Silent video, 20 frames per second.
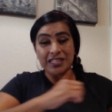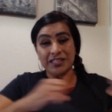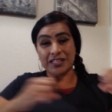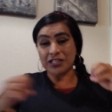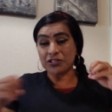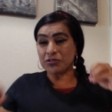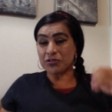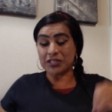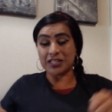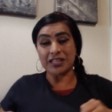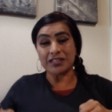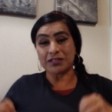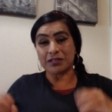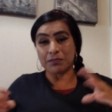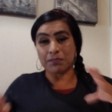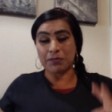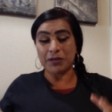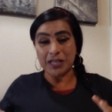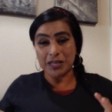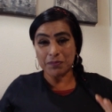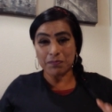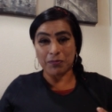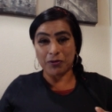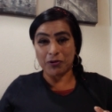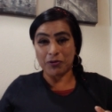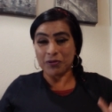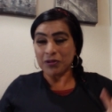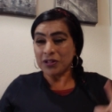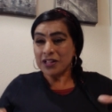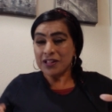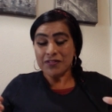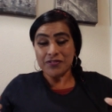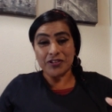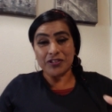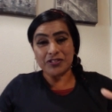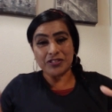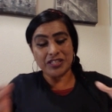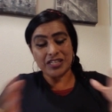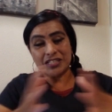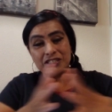And then you get the people that
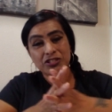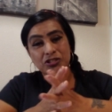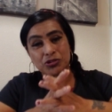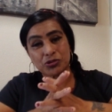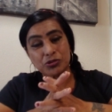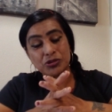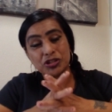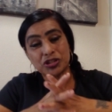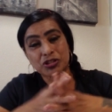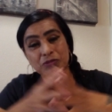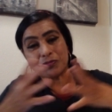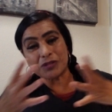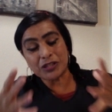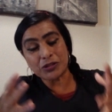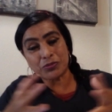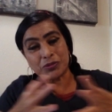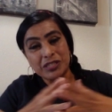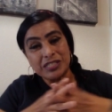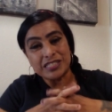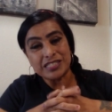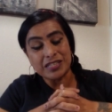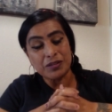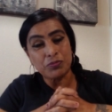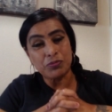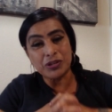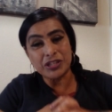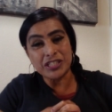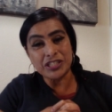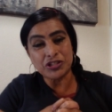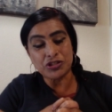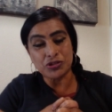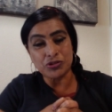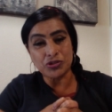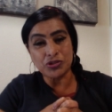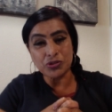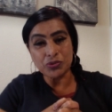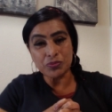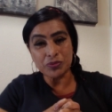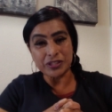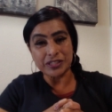are getting stewardship. That's what he said. What did you
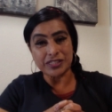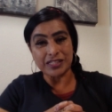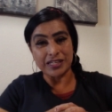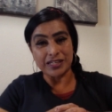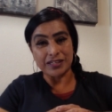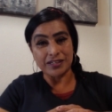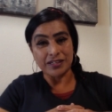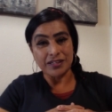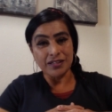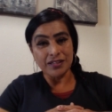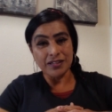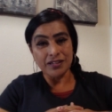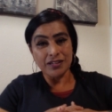do with it?